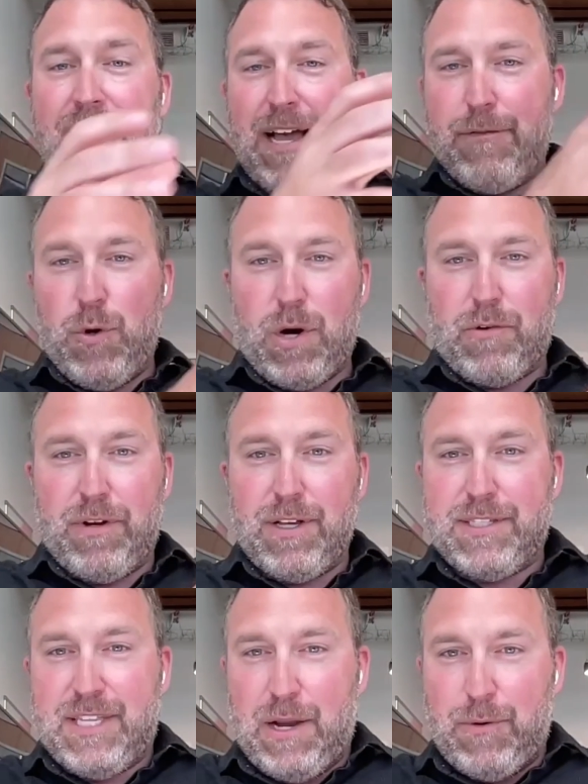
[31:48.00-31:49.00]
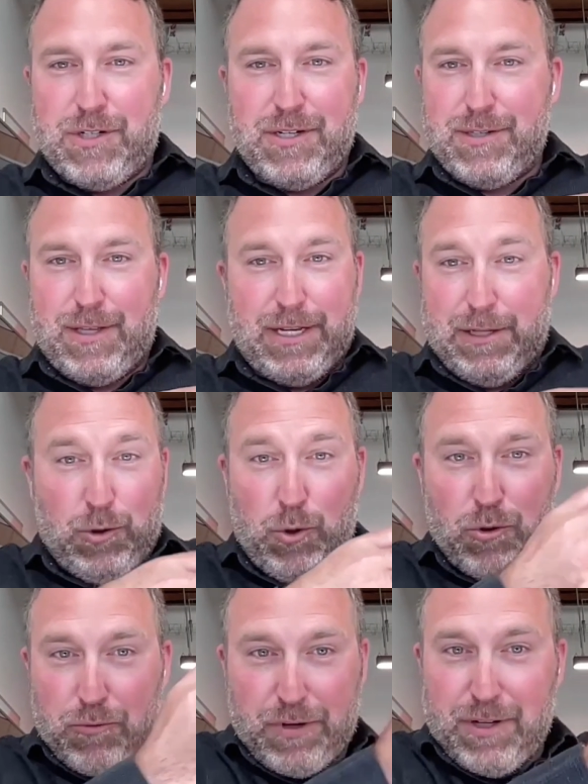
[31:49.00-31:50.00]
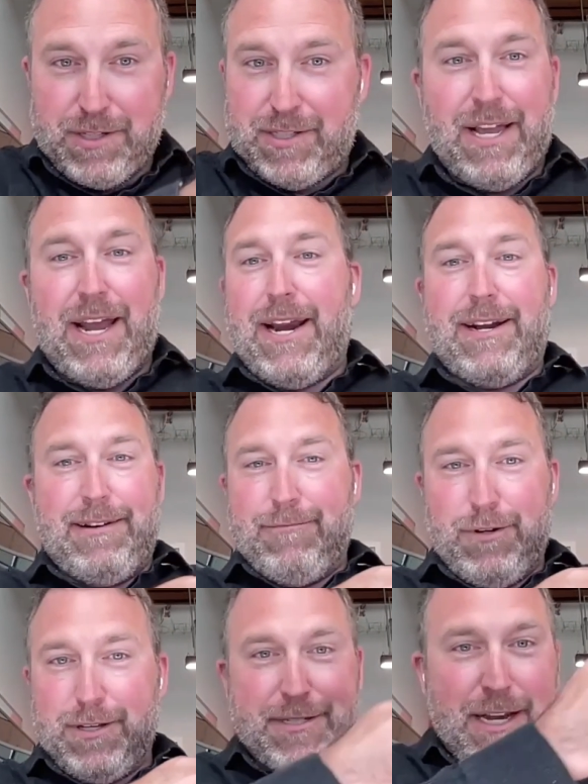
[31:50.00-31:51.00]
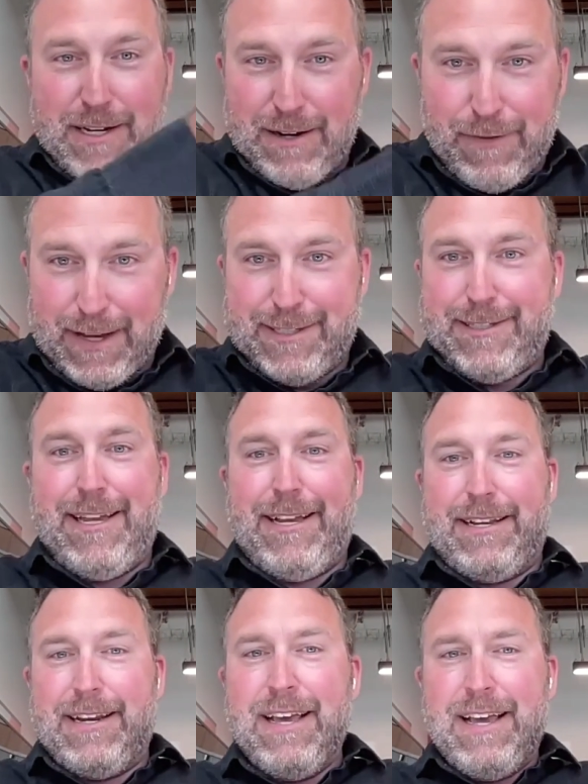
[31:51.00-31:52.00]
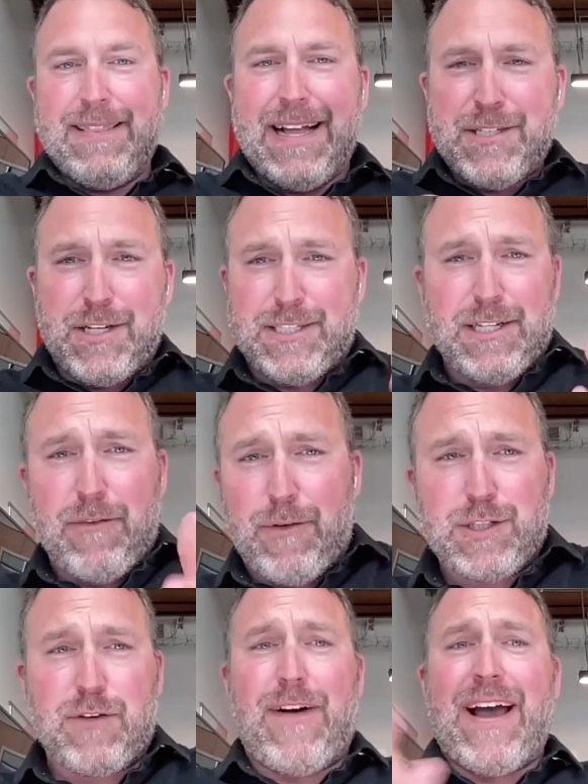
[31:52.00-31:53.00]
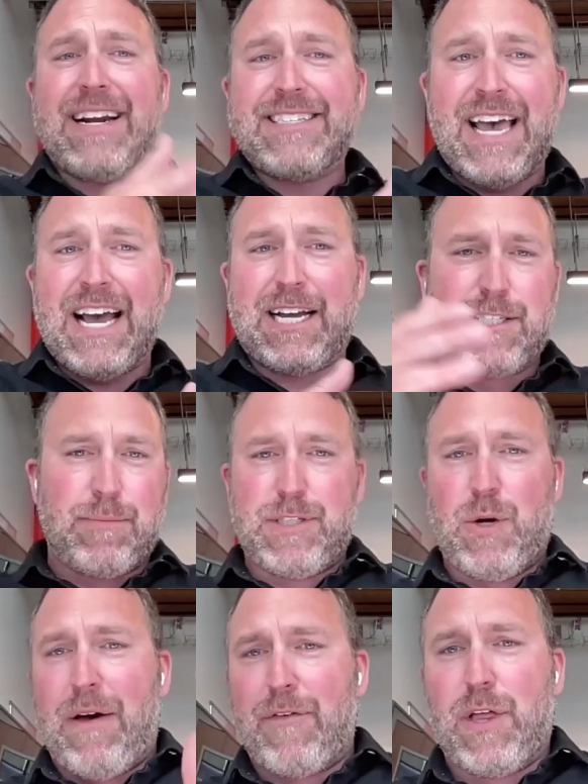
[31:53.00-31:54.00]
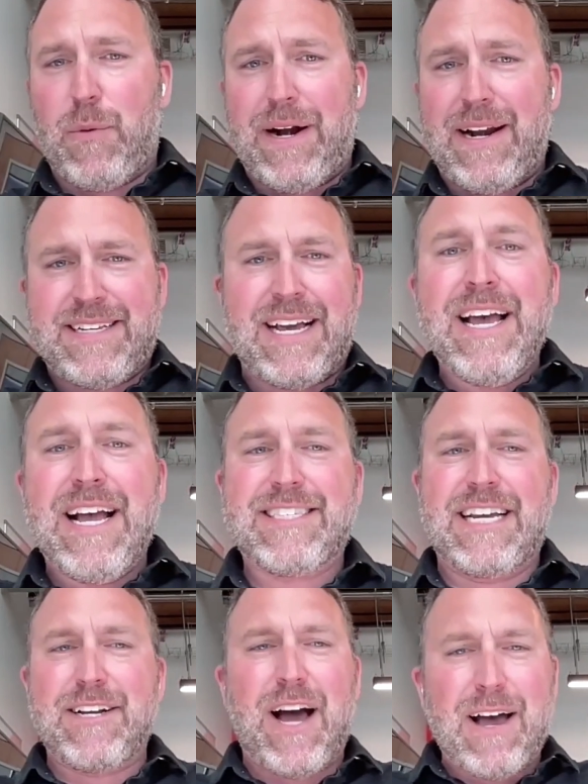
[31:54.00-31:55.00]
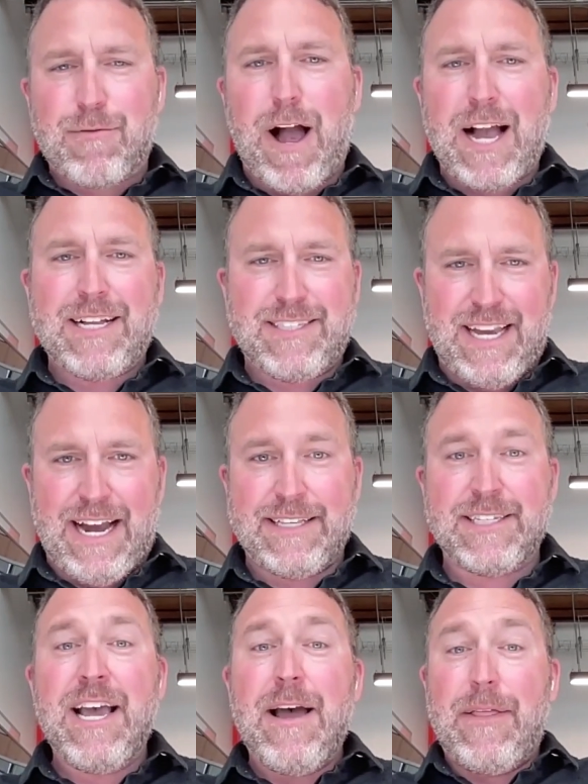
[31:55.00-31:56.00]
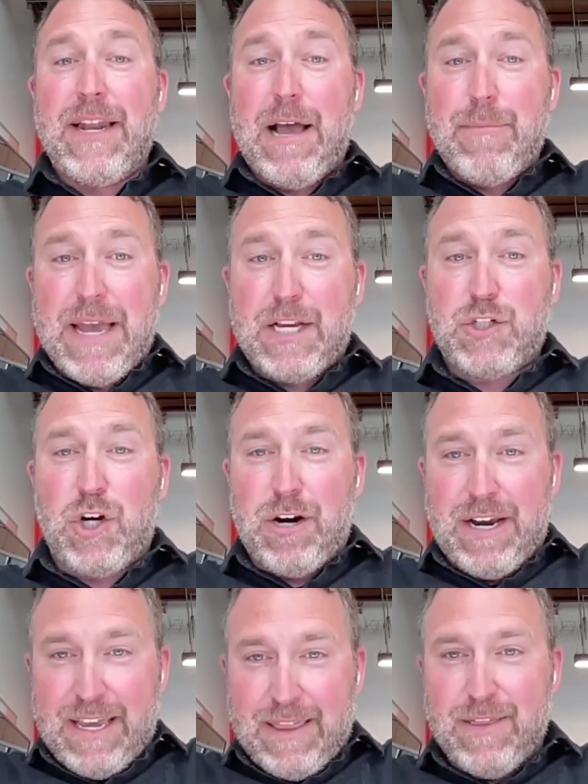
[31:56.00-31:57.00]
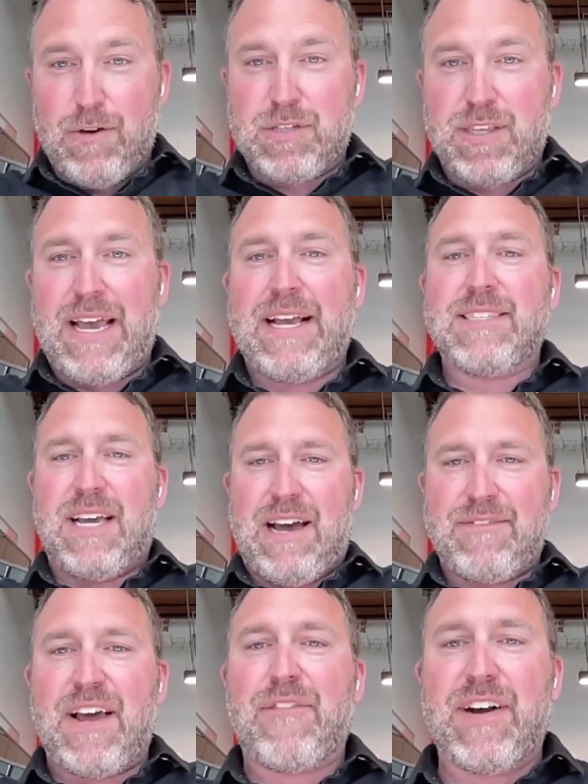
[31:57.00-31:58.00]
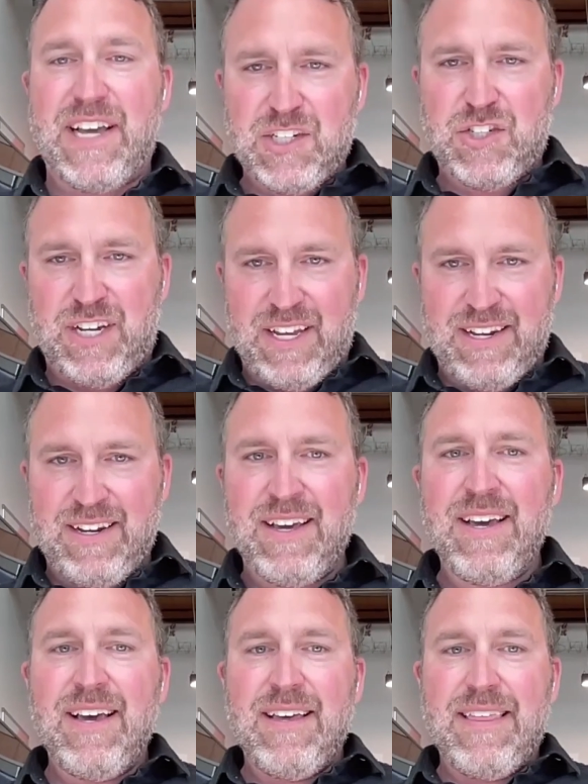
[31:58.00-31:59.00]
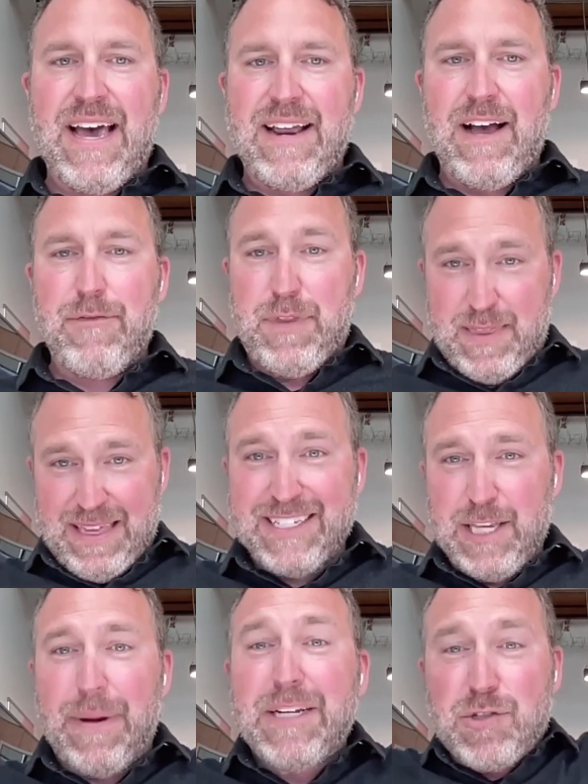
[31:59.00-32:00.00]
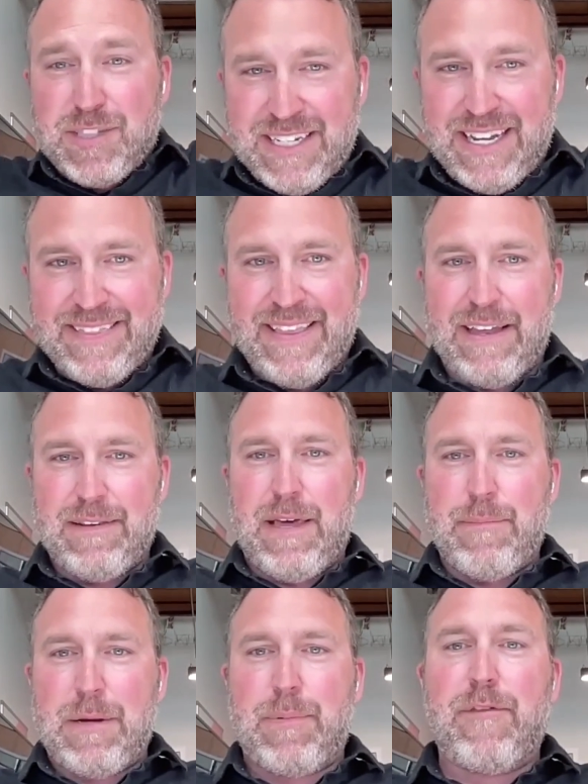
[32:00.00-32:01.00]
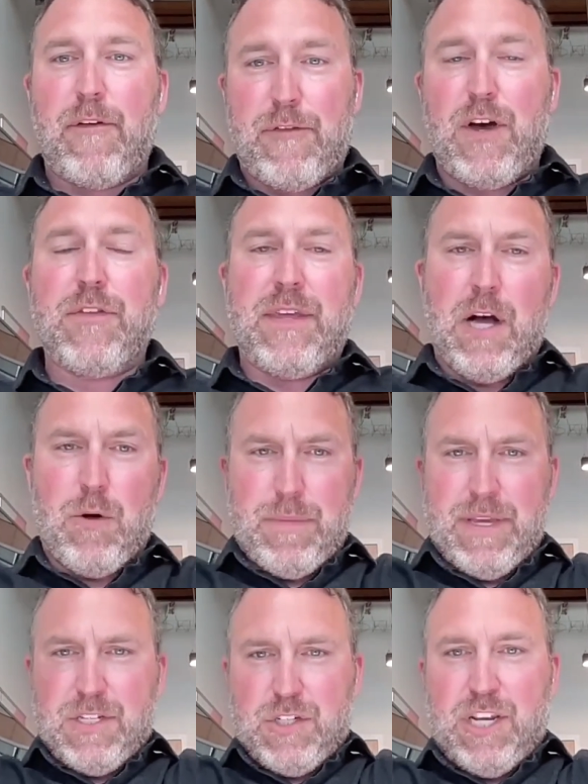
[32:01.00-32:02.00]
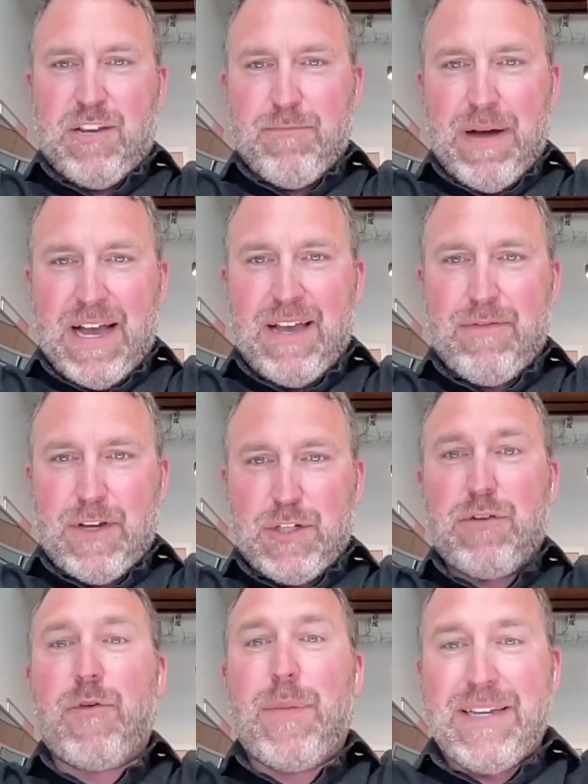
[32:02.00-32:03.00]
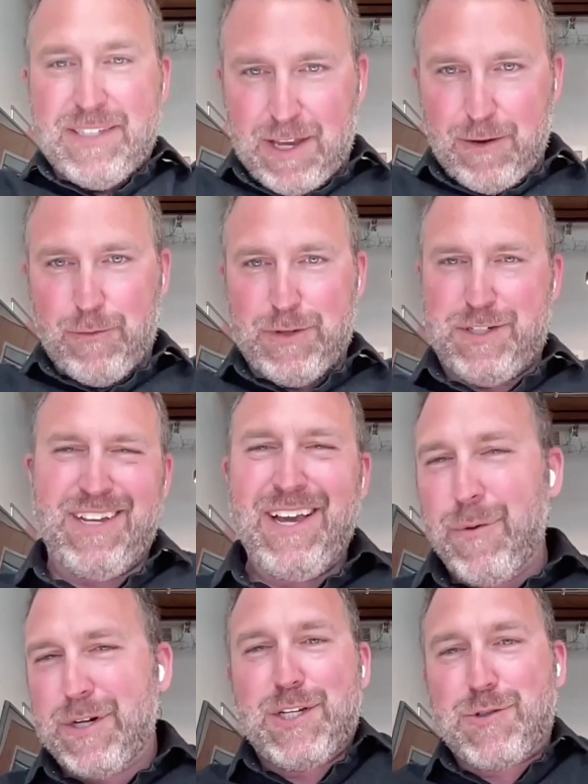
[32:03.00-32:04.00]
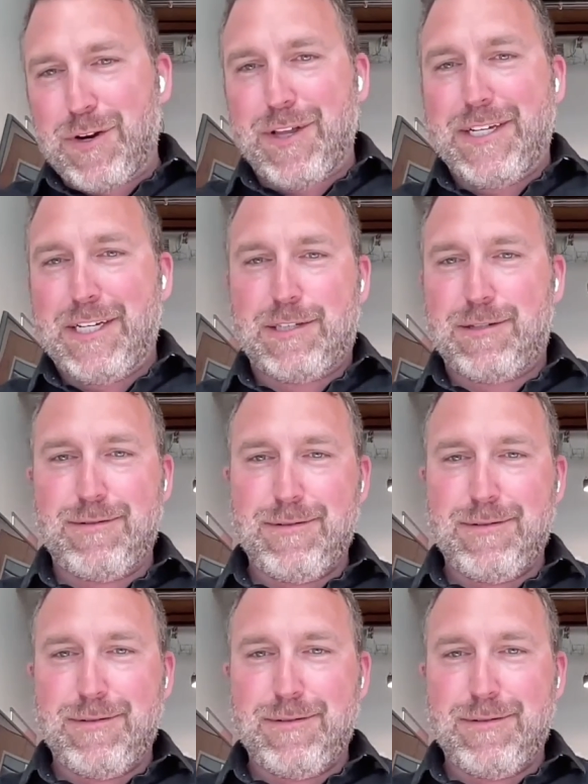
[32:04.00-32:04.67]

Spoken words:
And I have York Real Estate, which is like local real estate and real estate investing. And that's just to diversify out of tech, because I'm so heavily weighted in tech. It's like not rocket science. And then I make sure in those lanes I have definition that of the things I'm interested in that make me fulfilled, that help me achieve my vision for myself, which is really just